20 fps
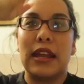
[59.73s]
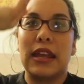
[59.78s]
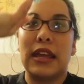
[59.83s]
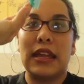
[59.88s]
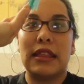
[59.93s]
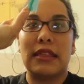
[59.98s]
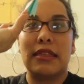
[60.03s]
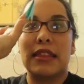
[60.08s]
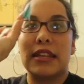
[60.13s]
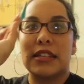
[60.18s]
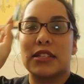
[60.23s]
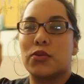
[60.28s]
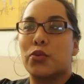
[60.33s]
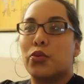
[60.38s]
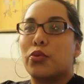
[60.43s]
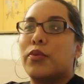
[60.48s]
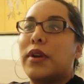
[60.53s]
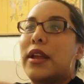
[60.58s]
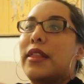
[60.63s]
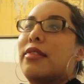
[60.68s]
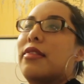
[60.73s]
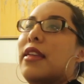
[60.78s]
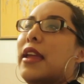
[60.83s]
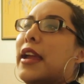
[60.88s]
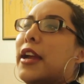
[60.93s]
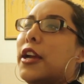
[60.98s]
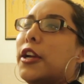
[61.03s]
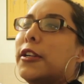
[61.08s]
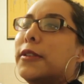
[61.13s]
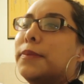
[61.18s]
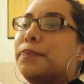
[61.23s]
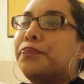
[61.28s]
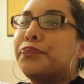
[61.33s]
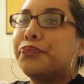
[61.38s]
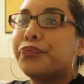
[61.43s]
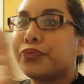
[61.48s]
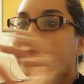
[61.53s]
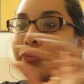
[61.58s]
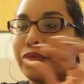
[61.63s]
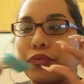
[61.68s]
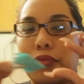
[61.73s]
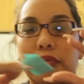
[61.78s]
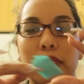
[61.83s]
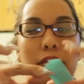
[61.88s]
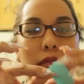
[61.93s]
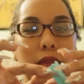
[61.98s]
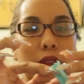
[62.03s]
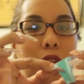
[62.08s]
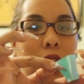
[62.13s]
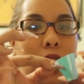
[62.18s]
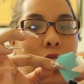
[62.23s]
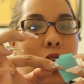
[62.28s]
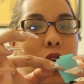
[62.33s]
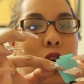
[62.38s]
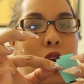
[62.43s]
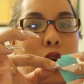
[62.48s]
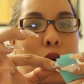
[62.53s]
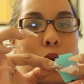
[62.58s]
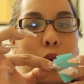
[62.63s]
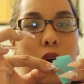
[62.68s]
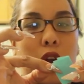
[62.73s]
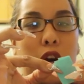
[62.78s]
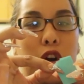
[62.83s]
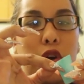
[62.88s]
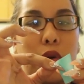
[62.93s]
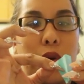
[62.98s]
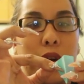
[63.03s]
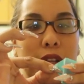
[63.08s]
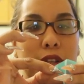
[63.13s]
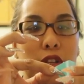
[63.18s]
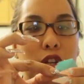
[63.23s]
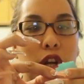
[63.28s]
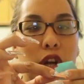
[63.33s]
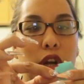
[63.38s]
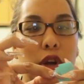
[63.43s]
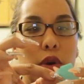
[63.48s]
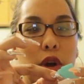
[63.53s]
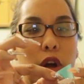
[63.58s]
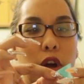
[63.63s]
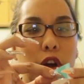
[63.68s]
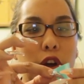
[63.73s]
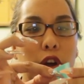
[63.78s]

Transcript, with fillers: and get this one right there we're going to